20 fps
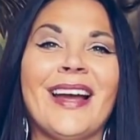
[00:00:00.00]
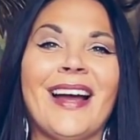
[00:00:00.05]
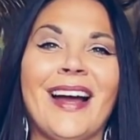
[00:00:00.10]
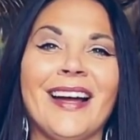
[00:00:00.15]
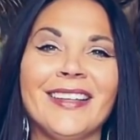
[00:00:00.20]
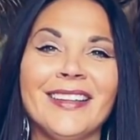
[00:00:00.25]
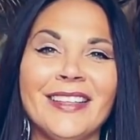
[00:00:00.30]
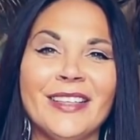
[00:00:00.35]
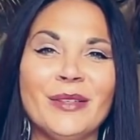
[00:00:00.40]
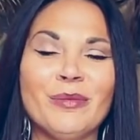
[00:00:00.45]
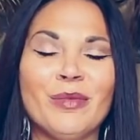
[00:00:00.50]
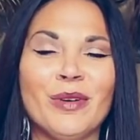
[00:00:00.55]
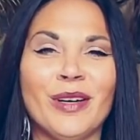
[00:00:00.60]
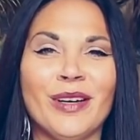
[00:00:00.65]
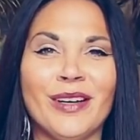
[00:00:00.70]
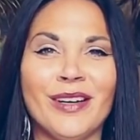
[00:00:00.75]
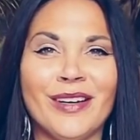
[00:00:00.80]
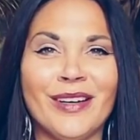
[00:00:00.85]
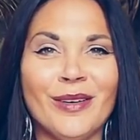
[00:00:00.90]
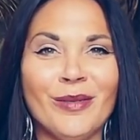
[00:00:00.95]
Hi
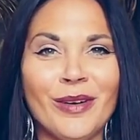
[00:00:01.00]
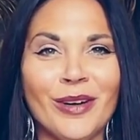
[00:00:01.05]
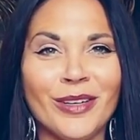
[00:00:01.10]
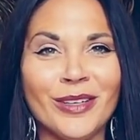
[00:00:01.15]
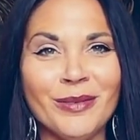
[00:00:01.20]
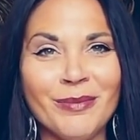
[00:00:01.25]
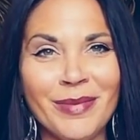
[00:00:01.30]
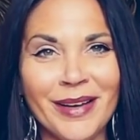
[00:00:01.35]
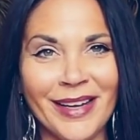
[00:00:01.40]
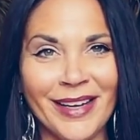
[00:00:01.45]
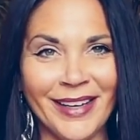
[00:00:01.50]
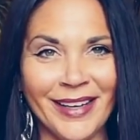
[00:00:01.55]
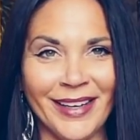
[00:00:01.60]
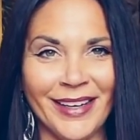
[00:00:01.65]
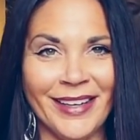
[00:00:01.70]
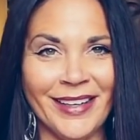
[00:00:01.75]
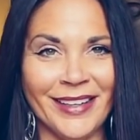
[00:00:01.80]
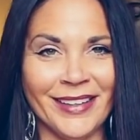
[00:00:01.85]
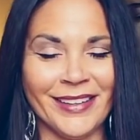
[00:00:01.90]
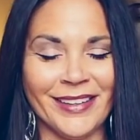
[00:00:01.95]
Libra, welcome
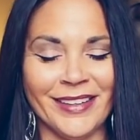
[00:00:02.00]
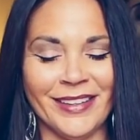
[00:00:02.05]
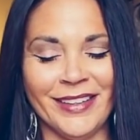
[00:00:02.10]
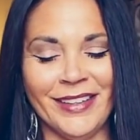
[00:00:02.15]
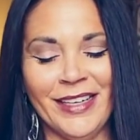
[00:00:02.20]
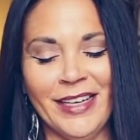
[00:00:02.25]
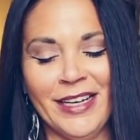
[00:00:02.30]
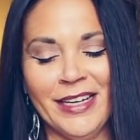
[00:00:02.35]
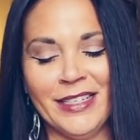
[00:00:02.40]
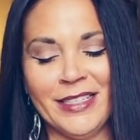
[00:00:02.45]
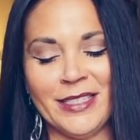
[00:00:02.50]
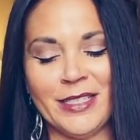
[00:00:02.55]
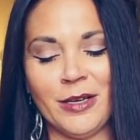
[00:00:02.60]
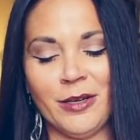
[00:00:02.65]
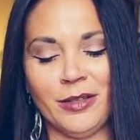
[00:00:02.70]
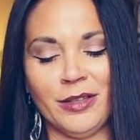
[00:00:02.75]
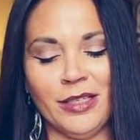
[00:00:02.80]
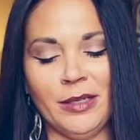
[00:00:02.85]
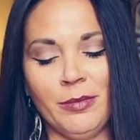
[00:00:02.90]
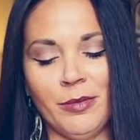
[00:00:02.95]
back.
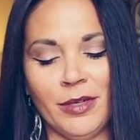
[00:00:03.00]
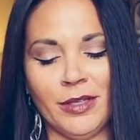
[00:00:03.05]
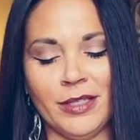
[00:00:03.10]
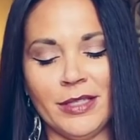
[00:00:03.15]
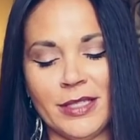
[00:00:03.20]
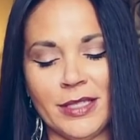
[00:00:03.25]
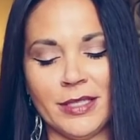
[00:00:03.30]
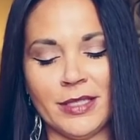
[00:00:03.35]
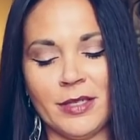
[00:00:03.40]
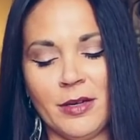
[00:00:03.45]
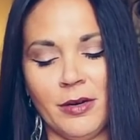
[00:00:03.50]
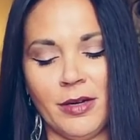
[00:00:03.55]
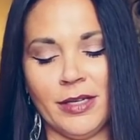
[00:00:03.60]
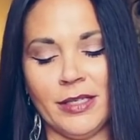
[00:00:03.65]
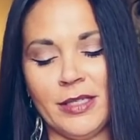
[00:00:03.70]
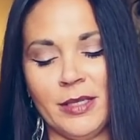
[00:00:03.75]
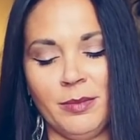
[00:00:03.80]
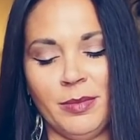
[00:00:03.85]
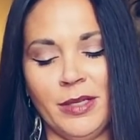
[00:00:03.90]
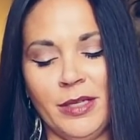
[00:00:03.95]
So Libra, this is
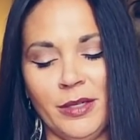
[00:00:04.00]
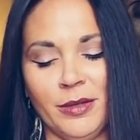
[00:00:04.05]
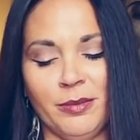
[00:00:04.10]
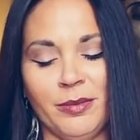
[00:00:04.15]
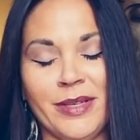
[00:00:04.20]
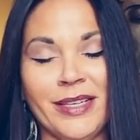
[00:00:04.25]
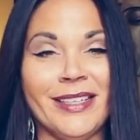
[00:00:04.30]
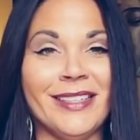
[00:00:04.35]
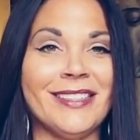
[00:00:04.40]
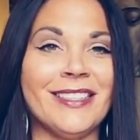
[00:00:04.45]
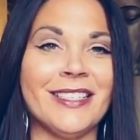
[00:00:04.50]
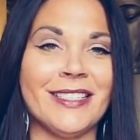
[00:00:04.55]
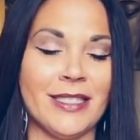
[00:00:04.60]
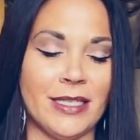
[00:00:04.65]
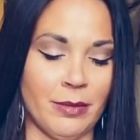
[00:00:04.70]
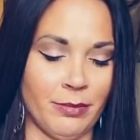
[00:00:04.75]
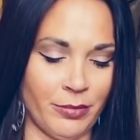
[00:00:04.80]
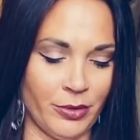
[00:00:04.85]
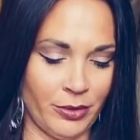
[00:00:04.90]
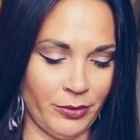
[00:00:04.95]
going to be your
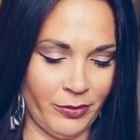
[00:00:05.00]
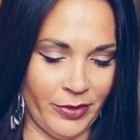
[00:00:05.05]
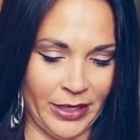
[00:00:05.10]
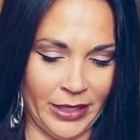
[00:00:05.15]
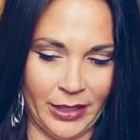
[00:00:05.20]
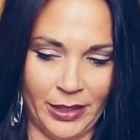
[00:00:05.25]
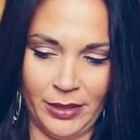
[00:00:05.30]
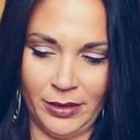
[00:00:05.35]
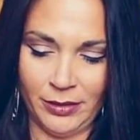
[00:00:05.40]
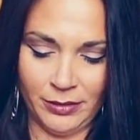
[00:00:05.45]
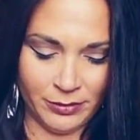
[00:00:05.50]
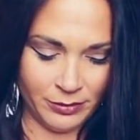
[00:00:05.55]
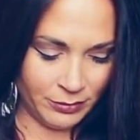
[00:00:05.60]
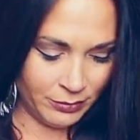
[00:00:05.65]
mid-December read.